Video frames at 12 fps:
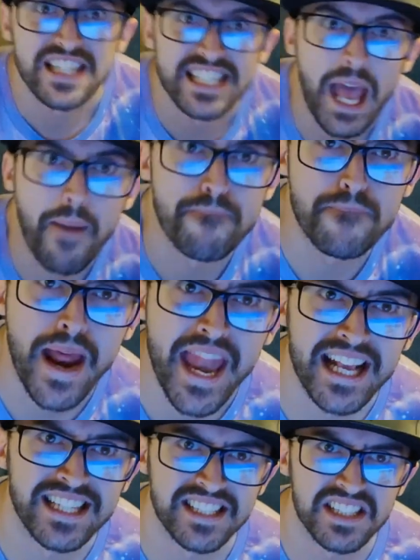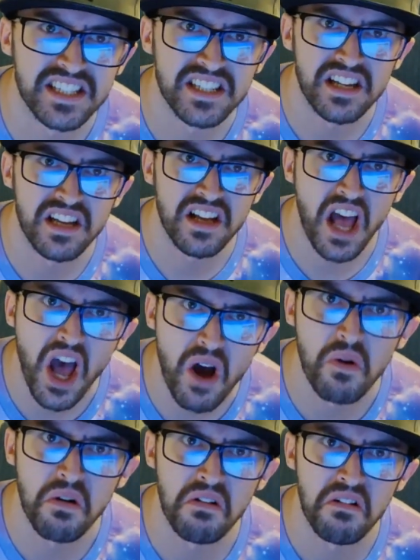for ten minutes?
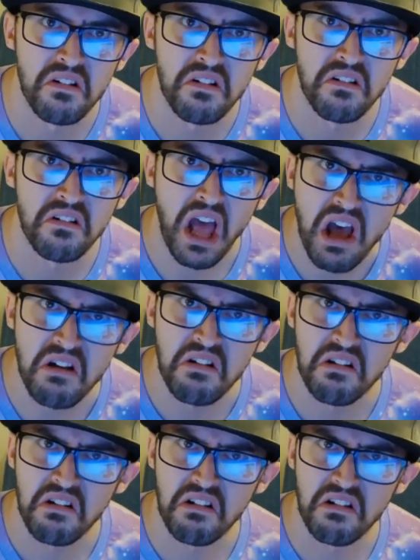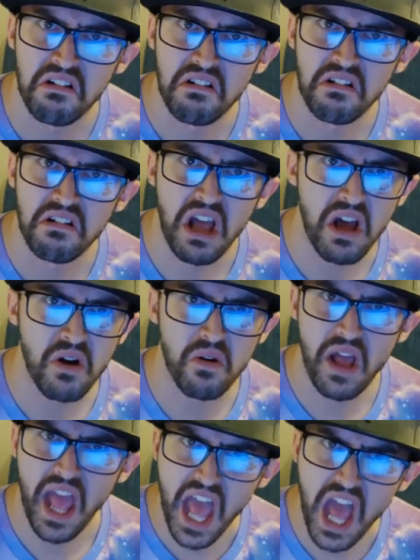Oh, oh, oh,
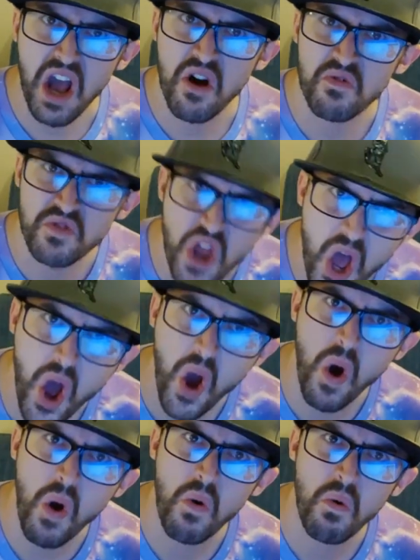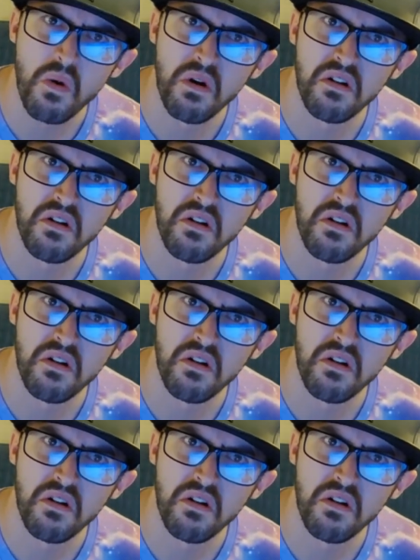hell no.